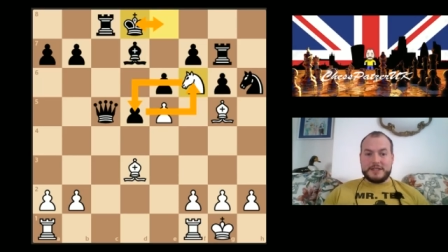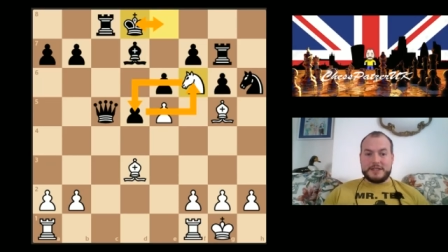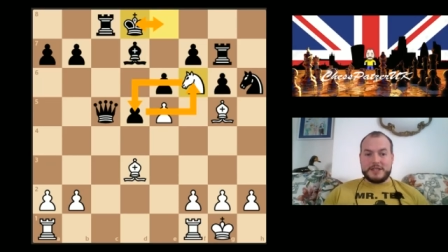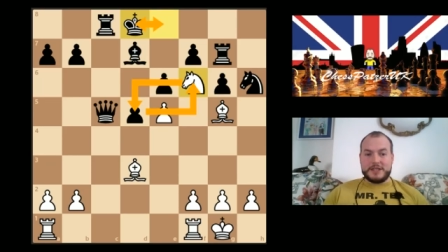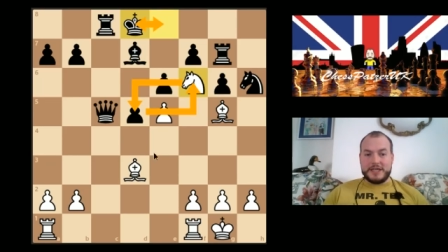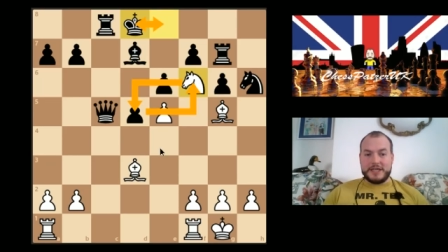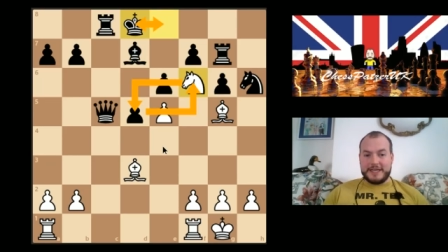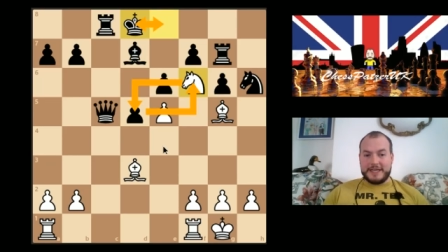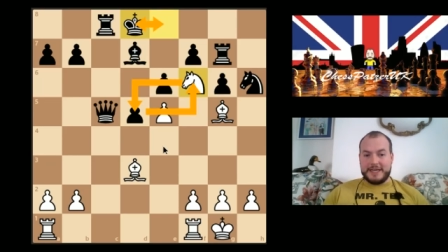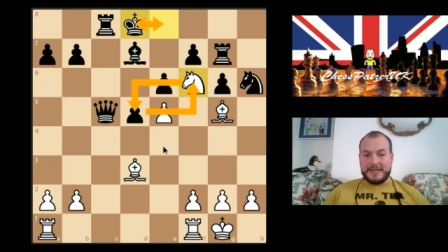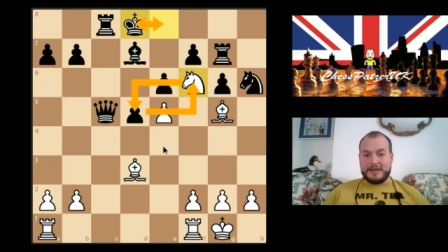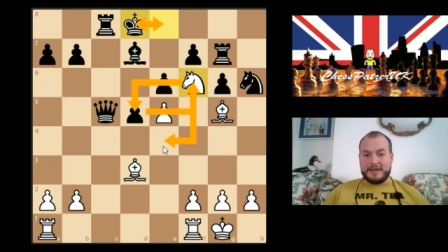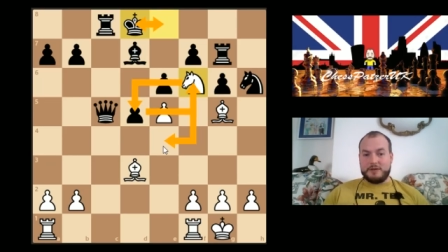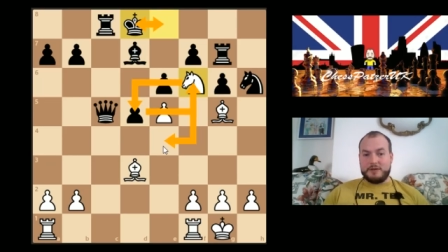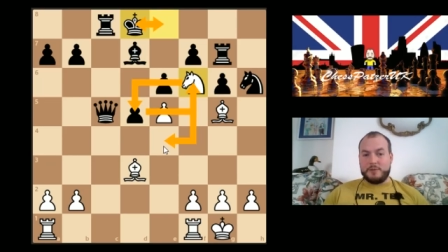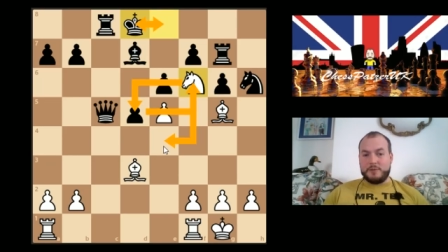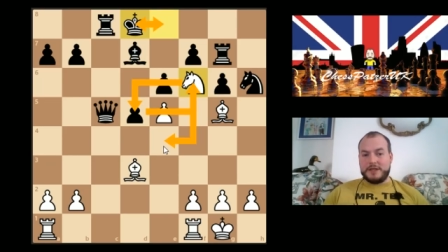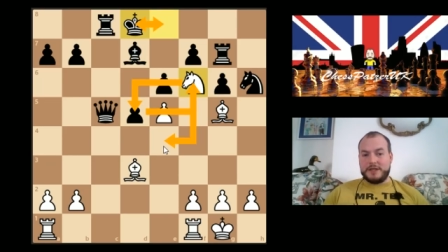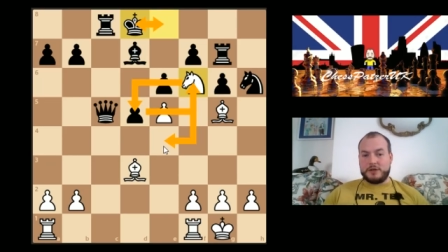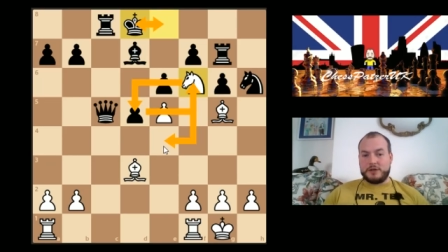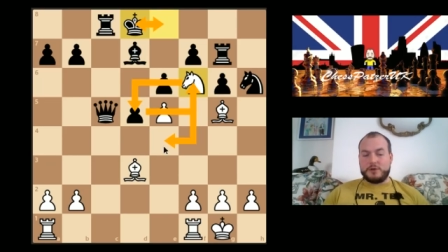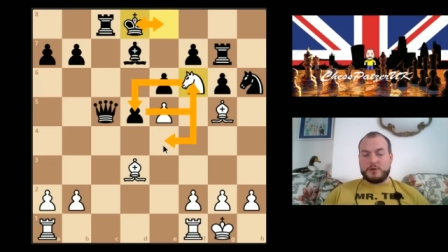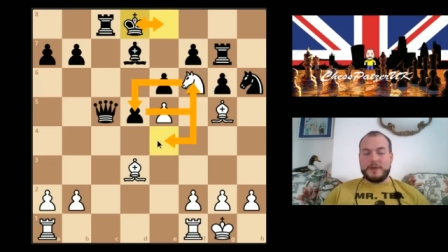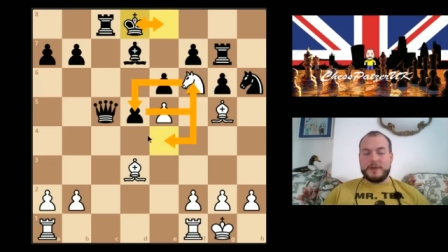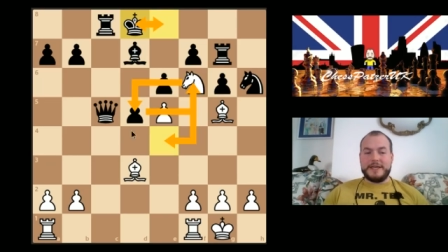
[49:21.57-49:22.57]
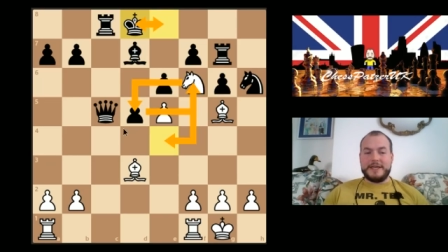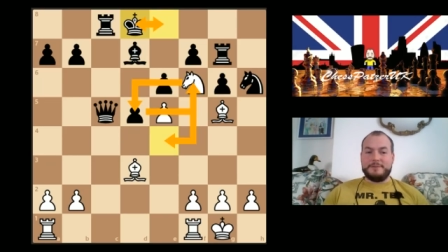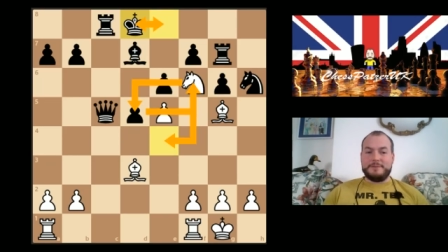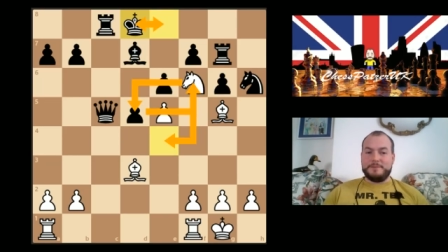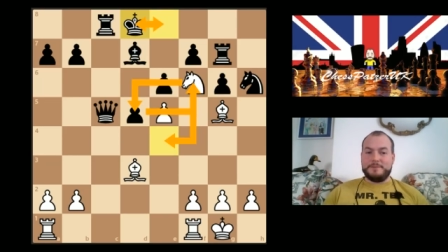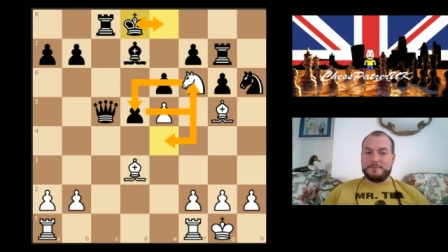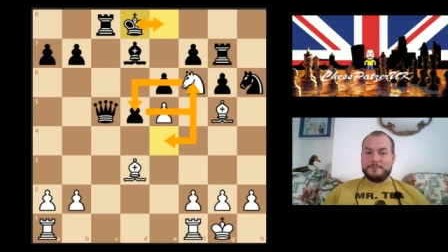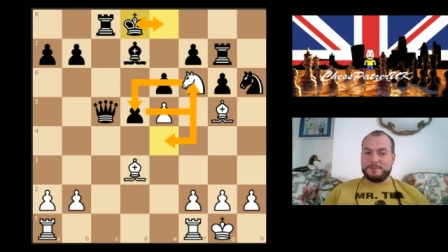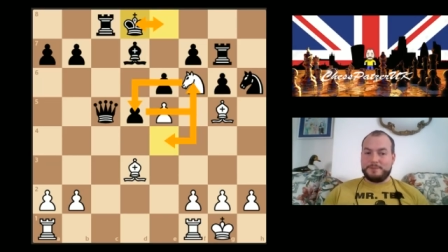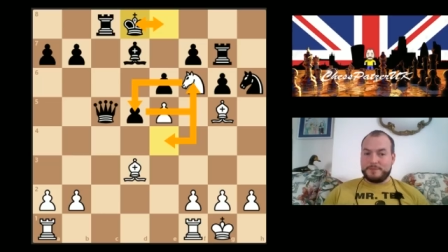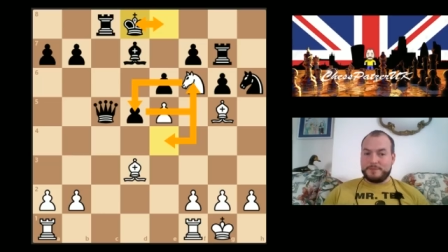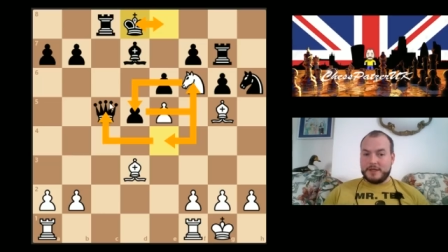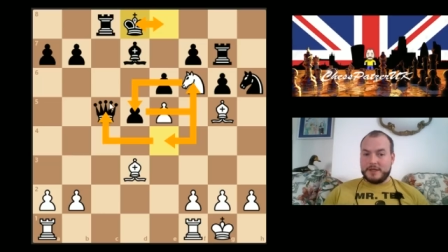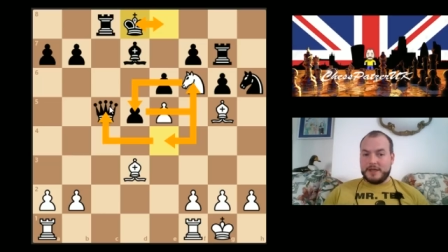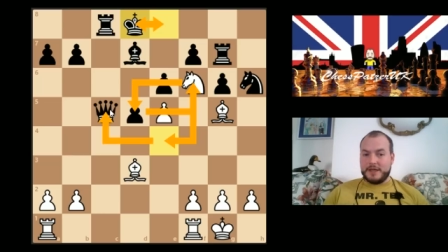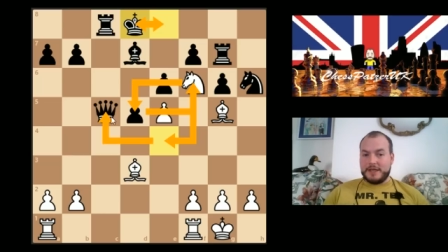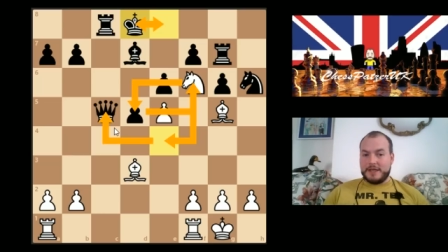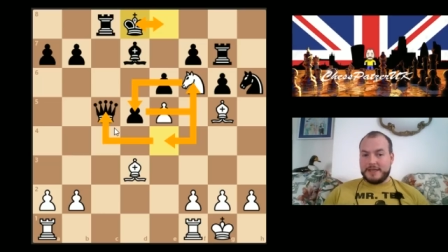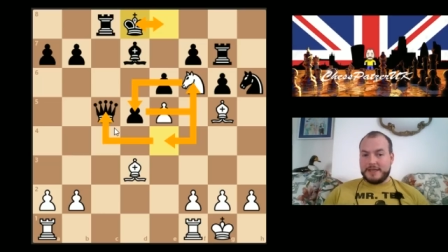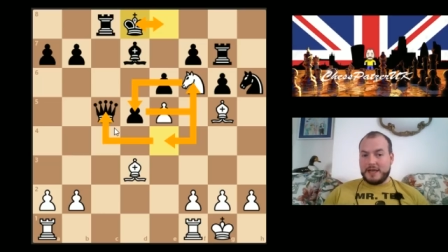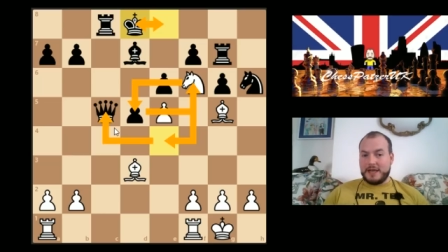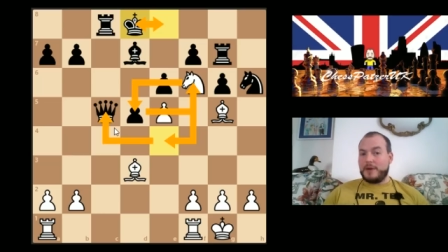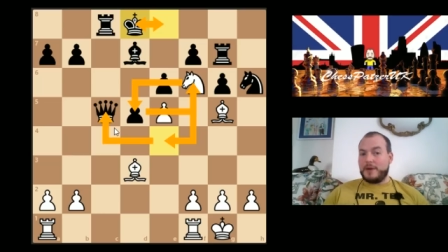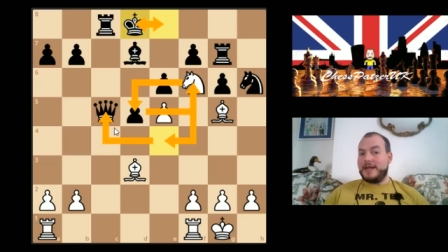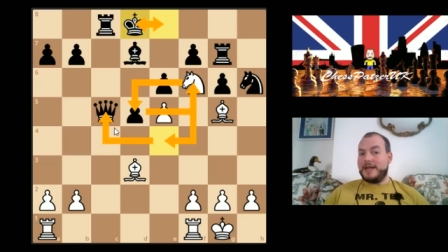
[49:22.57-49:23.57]
check here and win the queen.
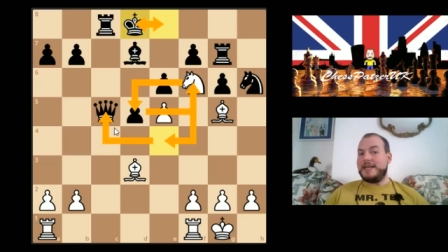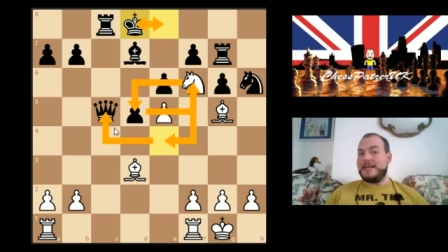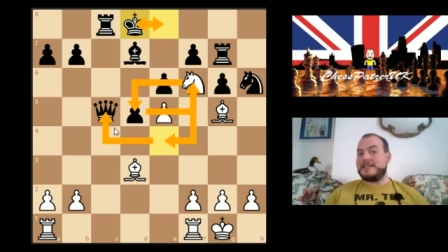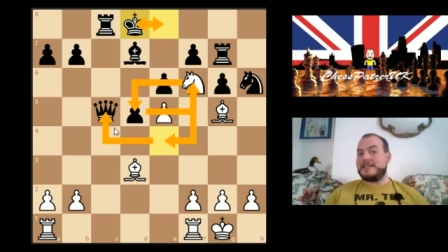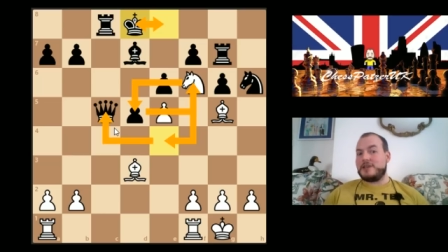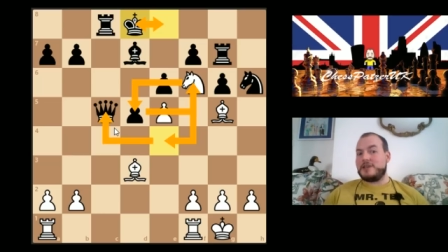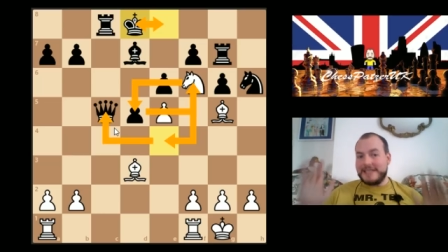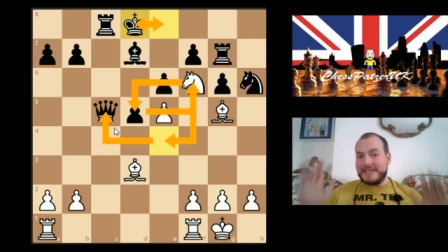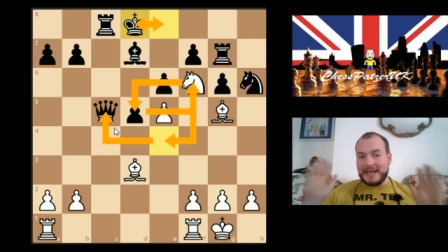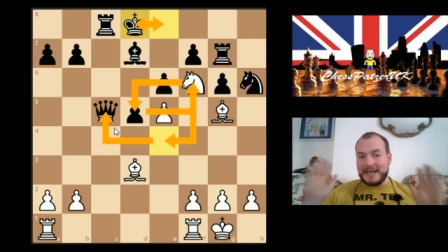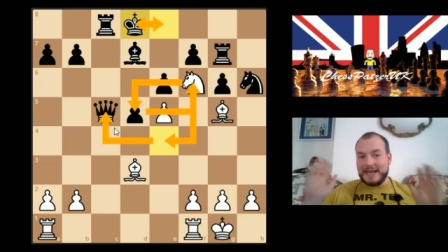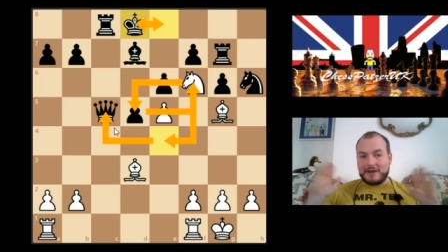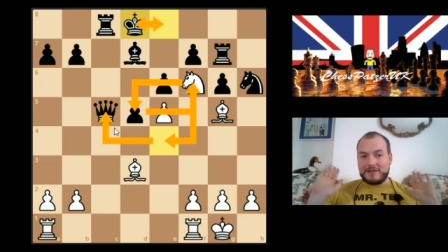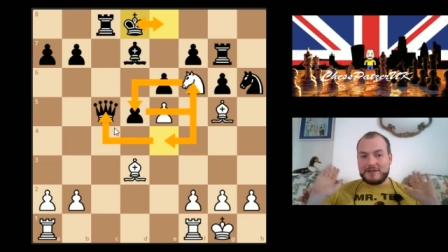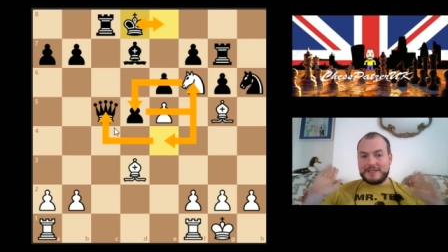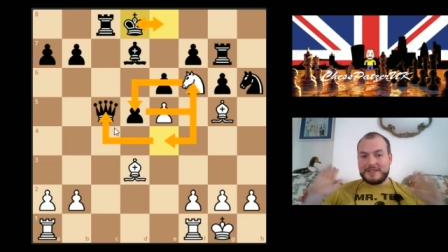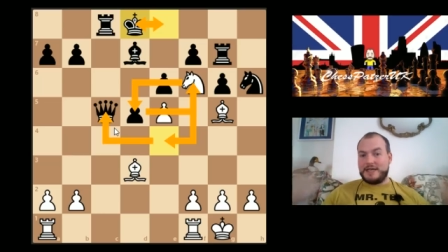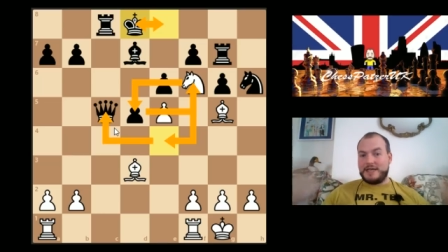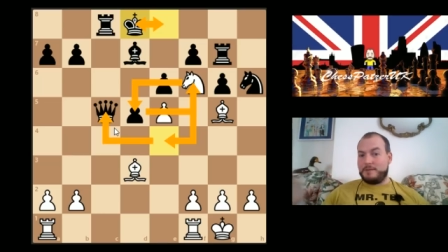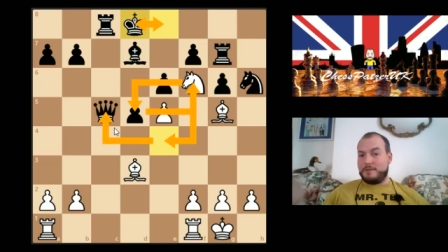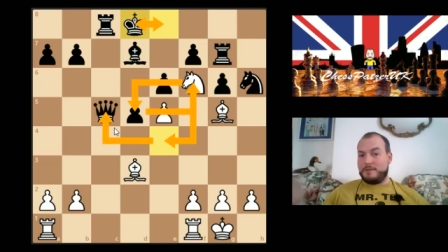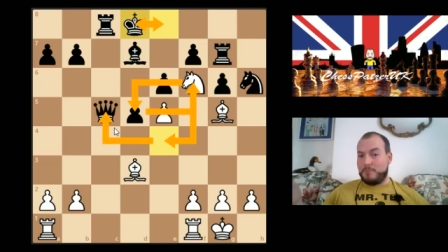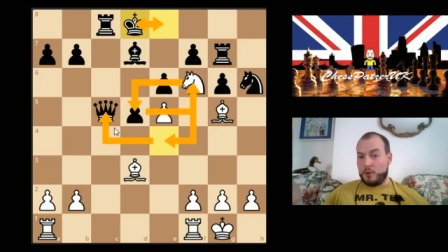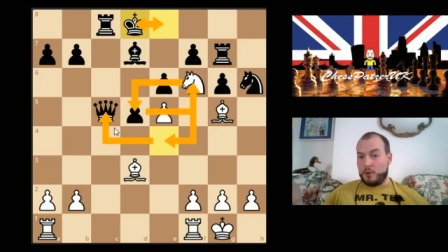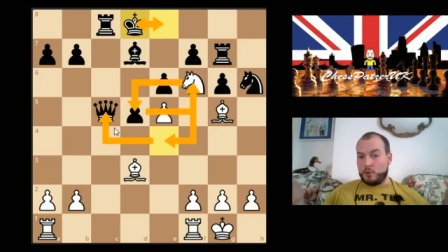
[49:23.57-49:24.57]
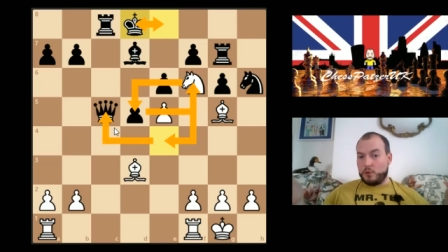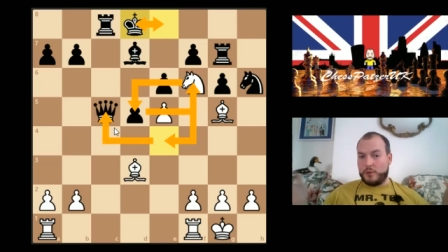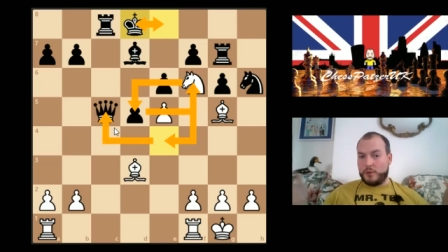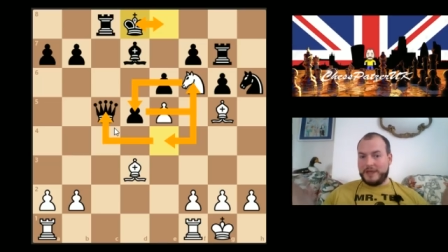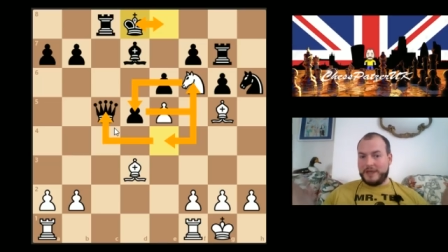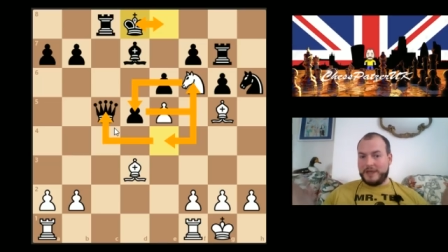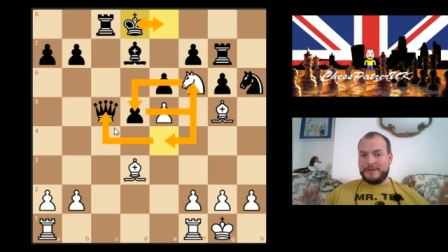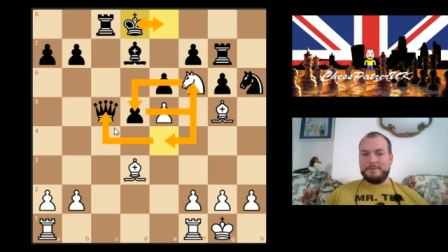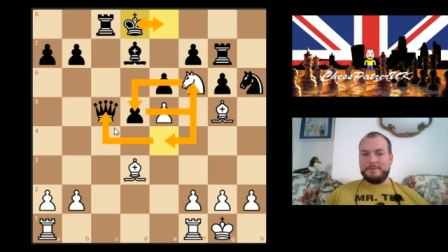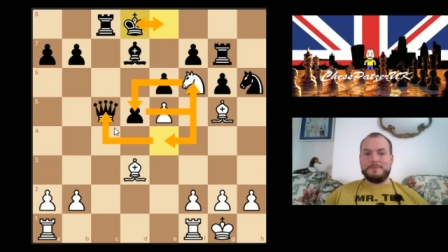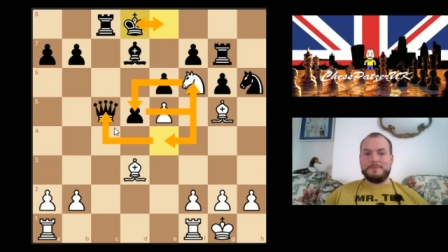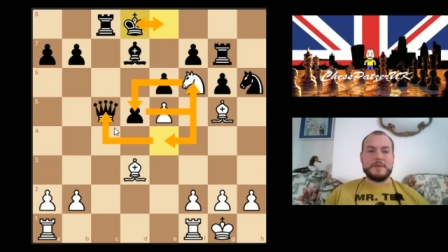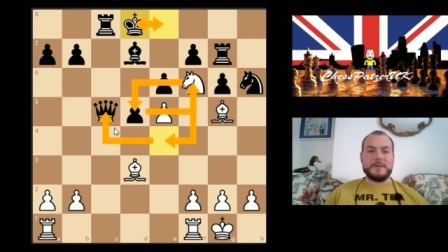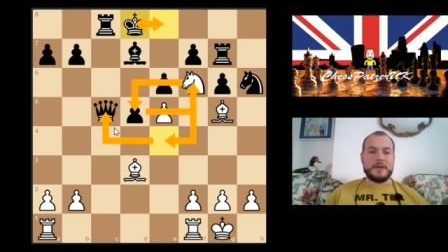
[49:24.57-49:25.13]
That way, at least I guarantee a pawn win.